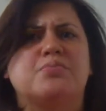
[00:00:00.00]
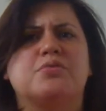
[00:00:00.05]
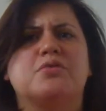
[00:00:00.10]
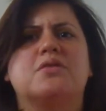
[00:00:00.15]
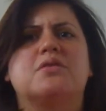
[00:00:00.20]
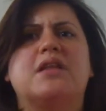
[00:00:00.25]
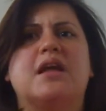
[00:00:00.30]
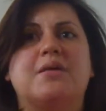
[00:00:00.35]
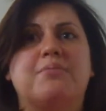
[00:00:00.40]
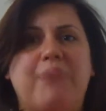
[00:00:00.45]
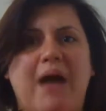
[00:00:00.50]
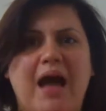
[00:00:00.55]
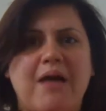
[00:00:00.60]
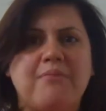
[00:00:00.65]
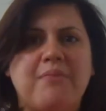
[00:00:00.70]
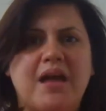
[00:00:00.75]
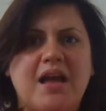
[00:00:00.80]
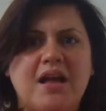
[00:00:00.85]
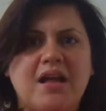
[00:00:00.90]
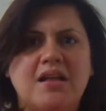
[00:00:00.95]
Like
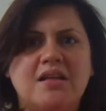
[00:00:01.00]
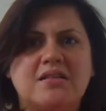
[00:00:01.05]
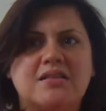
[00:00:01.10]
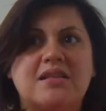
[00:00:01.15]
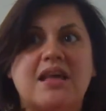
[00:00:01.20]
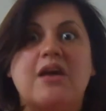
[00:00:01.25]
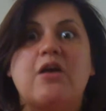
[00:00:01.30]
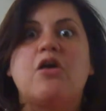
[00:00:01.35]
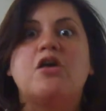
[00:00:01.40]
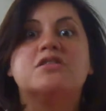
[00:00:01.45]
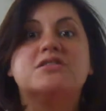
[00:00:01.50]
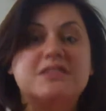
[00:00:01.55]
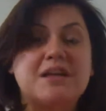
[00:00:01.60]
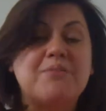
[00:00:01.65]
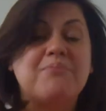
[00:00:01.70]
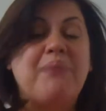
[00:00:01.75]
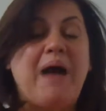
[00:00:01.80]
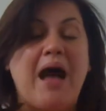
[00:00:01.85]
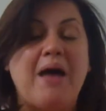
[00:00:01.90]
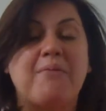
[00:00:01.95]
Batman? It's like, oh,
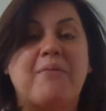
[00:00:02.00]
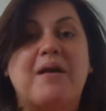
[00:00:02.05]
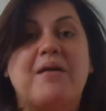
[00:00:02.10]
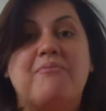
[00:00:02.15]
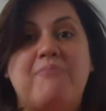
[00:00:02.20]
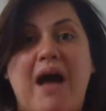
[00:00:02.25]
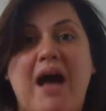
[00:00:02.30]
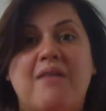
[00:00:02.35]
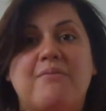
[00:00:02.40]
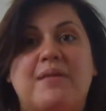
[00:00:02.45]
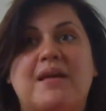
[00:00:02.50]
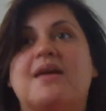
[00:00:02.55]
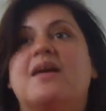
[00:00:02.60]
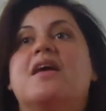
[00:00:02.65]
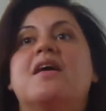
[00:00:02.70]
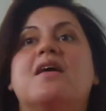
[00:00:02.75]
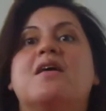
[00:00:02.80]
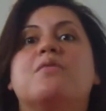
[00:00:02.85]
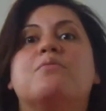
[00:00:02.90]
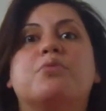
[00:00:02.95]
see, Batman,
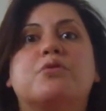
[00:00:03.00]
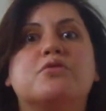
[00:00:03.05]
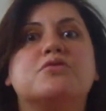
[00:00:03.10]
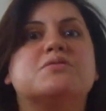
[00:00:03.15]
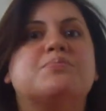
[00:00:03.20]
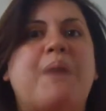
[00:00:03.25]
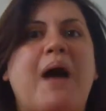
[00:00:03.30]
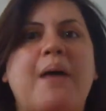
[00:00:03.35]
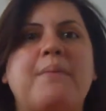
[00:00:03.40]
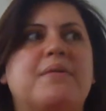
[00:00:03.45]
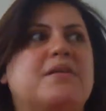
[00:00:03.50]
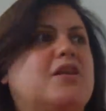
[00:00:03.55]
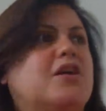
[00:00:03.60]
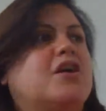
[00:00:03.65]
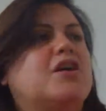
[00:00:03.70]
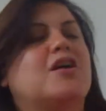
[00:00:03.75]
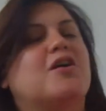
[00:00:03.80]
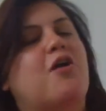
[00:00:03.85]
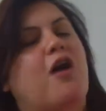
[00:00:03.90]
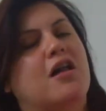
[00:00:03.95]
Bruce, Batman. They're
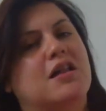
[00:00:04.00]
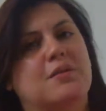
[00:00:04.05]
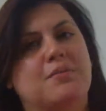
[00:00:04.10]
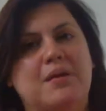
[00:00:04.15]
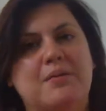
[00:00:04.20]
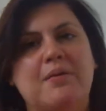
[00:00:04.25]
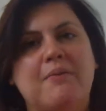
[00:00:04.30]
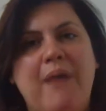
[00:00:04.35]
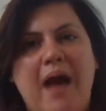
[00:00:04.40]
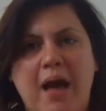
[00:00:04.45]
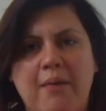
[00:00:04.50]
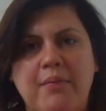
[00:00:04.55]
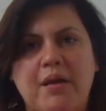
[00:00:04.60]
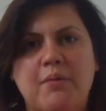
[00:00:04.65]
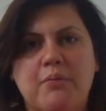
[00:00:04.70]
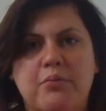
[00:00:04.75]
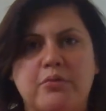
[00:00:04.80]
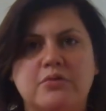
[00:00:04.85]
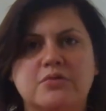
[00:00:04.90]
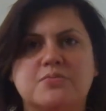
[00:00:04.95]
gonna call the baby
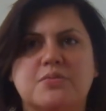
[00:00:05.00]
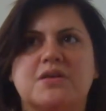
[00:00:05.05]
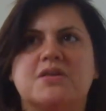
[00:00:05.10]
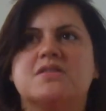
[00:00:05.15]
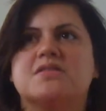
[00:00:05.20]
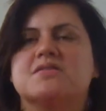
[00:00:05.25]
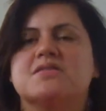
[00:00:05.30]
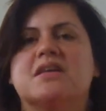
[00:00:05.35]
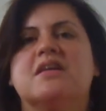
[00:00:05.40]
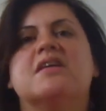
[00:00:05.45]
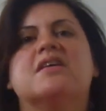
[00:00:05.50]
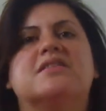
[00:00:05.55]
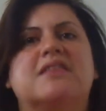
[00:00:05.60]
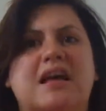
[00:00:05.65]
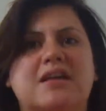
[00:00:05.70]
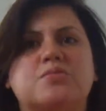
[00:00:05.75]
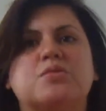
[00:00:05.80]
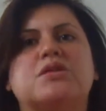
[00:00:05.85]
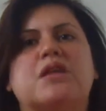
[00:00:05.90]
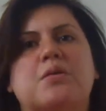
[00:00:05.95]
Batman Bruce because
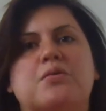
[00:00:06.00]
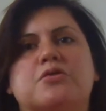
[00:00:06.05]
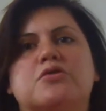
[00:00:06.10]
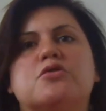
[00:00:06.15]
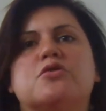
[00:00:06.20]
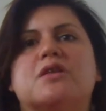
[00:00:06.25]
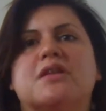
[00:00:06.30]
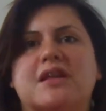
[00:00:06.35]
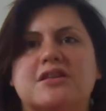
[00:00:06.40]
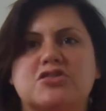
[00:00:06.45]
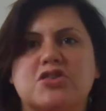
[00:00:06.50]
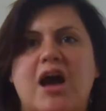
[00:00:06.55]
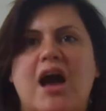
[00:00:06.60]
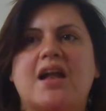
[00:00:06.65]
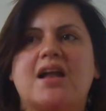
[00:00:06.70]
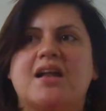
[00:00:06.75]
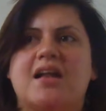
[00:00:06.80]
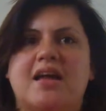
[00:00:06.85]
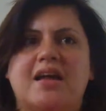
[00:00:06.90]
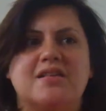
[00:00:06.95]
that's what they would do to like try
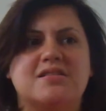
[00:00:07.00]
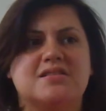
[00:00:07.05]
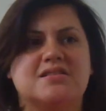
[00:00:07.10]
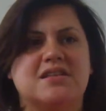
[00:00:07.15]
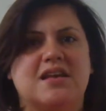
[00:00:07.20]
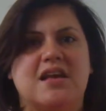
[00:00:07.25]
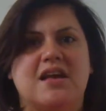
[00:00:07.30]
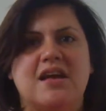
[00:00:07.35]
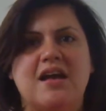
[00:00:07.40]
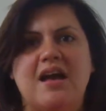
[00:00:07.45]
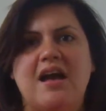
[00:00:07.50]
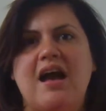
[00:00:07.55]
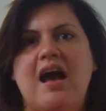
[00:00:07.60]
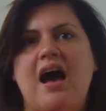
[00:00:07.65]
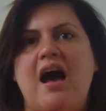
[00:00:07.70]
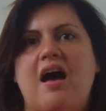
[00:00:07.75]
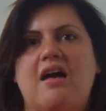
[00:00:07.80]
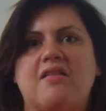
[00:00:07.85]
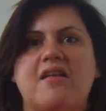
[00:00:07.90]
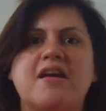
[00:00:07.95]
to like see
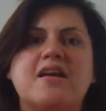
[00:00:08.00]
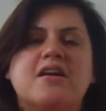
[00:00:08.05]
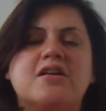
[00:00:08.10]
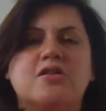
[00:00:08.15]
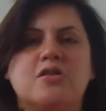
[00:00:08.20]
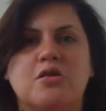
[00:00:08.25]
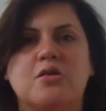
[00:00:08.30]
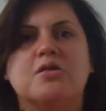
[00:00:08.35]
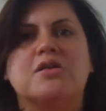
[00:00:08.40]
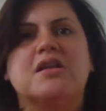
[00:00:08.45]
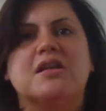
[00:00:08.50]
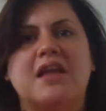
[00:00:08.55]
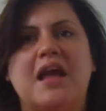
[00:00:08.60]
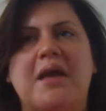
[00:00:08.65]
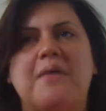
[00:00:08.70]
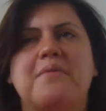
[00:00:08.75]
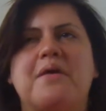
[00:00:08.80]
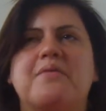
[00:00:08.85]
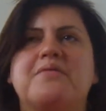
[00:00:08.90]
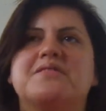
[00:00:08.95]
how they could know the
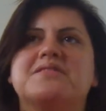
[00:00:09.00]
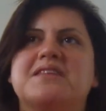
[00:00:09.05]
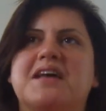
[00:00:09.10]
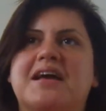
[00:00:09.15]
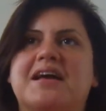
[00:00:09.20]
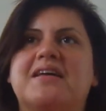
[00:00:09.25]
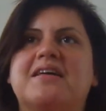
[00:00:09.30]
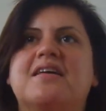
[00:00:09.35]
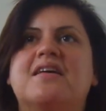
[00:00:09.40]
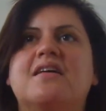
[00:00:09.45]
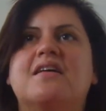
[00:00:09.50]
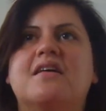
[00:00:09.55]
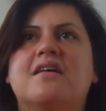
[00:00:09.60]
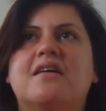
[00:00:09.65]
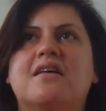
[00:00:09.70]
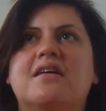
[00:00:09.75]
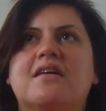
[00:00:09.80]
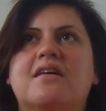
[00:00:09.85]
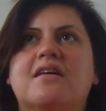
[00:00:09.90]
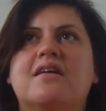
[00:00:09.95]
name. I was like,
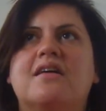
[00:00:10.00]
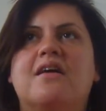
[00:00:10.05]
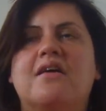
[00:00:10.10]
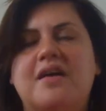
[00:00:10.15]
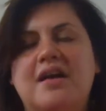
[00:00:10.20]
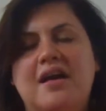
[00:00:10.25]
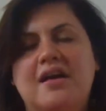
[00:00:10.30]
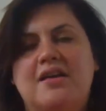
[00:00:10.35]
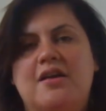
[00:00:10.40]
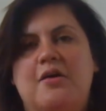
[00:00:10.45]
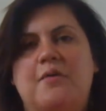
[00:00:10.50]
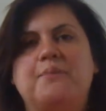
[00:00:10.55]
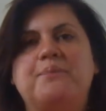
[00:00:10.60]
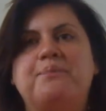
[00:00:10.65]
okay, no.